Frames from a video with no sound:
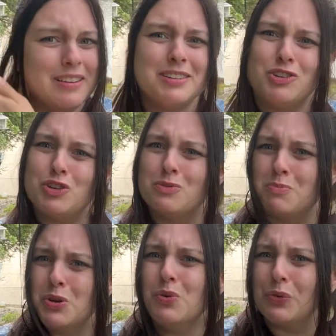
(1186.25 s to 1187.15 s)
is just
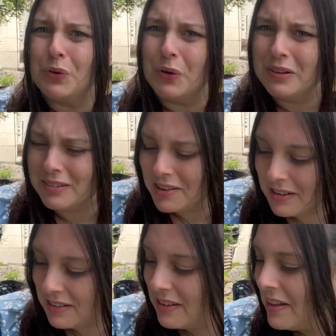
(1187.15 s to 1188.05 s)
beautiful.
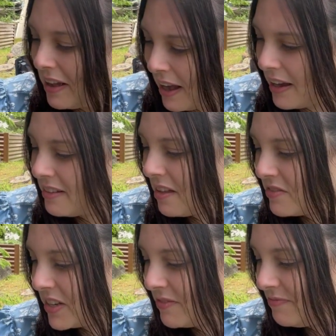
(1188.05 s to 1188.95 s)
I love it.